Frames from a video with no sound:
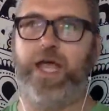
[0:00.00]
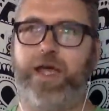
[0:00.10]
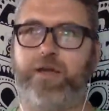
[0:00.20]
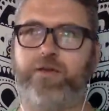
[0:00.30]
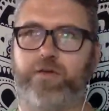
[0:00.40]

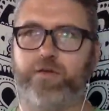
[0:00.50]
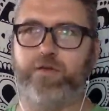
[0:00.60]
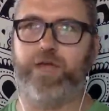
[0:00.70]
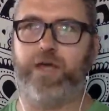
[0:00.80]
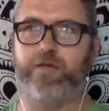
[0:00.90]

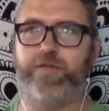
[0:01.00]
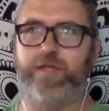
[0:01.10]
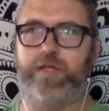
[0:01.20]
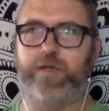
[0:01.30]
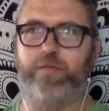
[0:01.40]
handle that
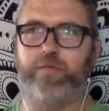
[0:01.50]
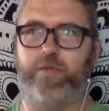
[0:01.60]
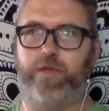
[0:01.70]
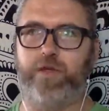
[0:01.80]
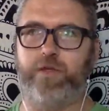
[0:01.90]

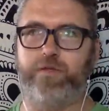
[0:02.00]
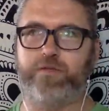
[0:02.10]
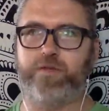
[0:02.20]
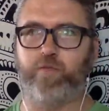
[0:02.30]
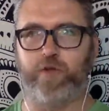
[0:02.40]
theme
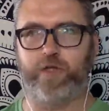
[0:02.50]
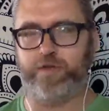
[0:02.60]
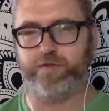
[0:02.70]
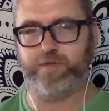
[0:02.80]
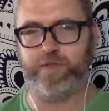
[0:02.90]
in some
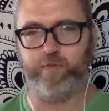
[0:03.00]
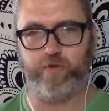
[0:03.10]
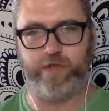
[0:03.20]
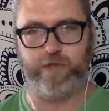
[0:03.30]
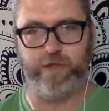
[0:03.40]
really interesting
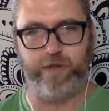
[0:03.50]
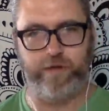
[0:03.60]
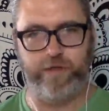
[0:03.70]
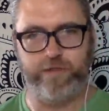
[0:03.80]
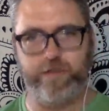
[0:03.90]

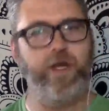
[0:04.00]
particularities.